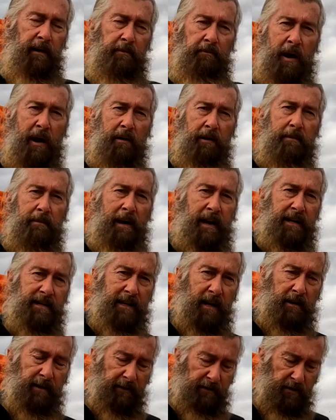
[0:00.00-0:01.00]
Apparently it makes
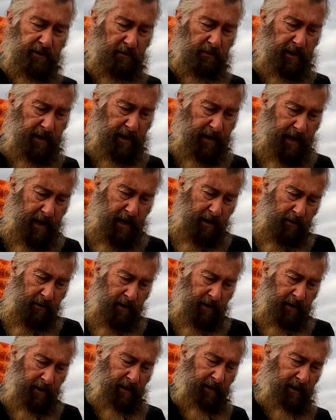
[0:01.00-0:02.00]
no difference whether you go
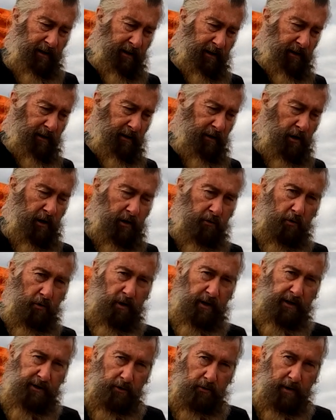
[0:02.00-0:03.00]

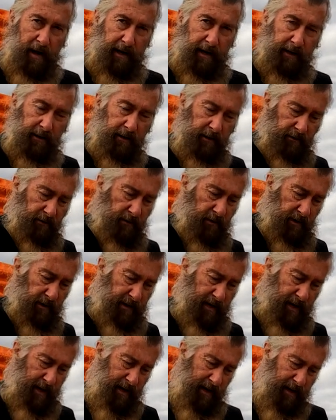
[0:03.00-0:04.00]
clockwise or
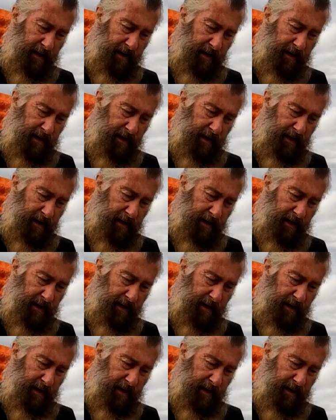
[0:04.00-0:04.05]
anti-clockwise.